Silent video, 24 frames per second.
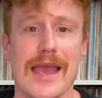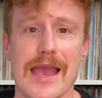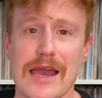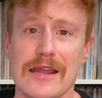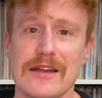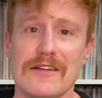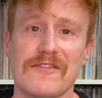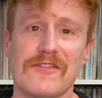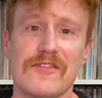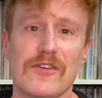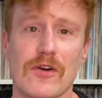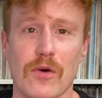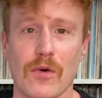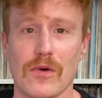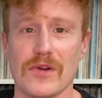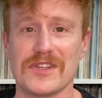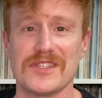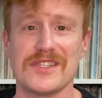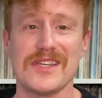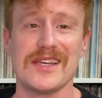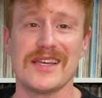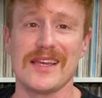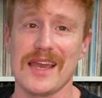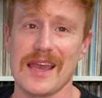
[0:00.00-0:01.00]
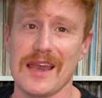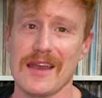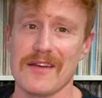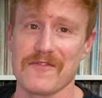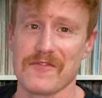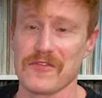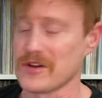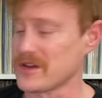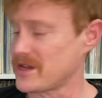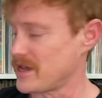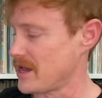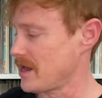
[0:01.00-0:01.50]
And of course, you can't
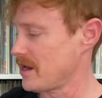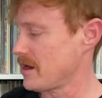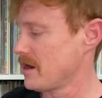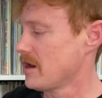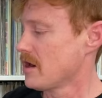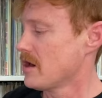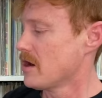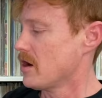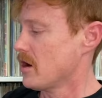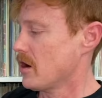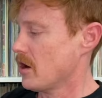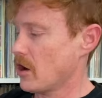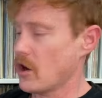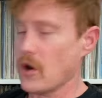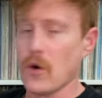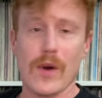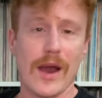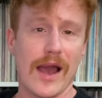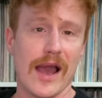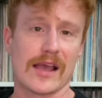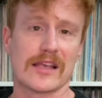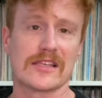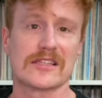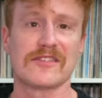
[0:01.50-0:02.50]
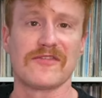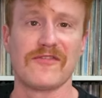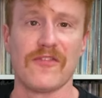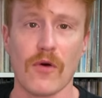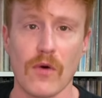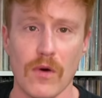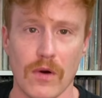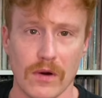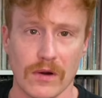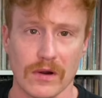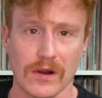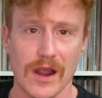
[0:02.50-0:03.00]
forget
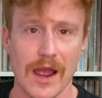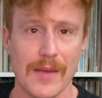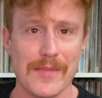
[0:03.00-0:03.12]
OX4.